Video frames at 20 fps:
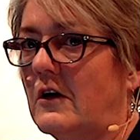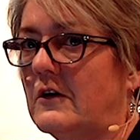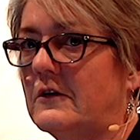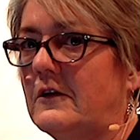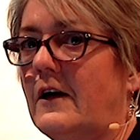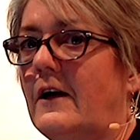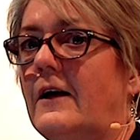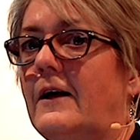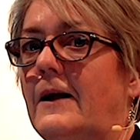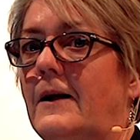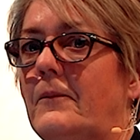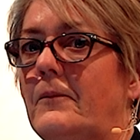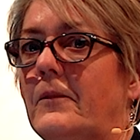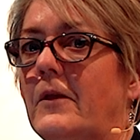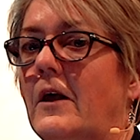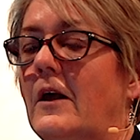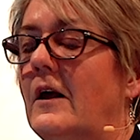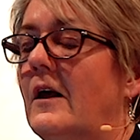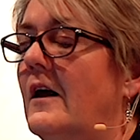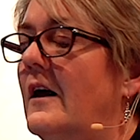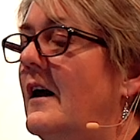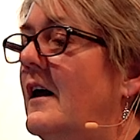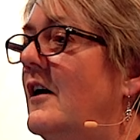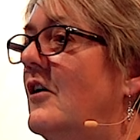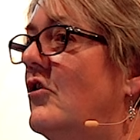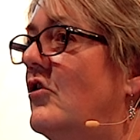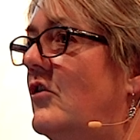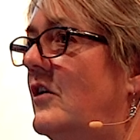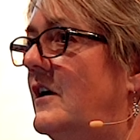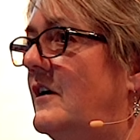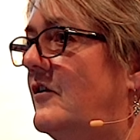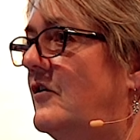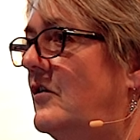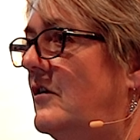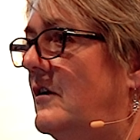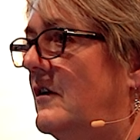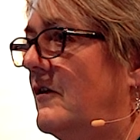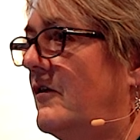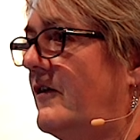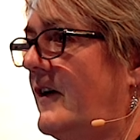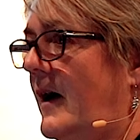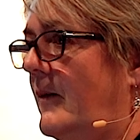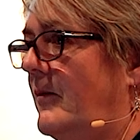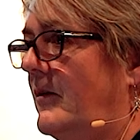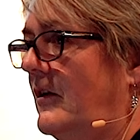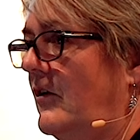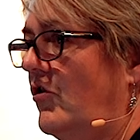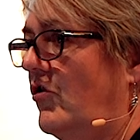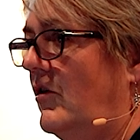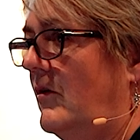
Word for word: long time. She is doing fabulous.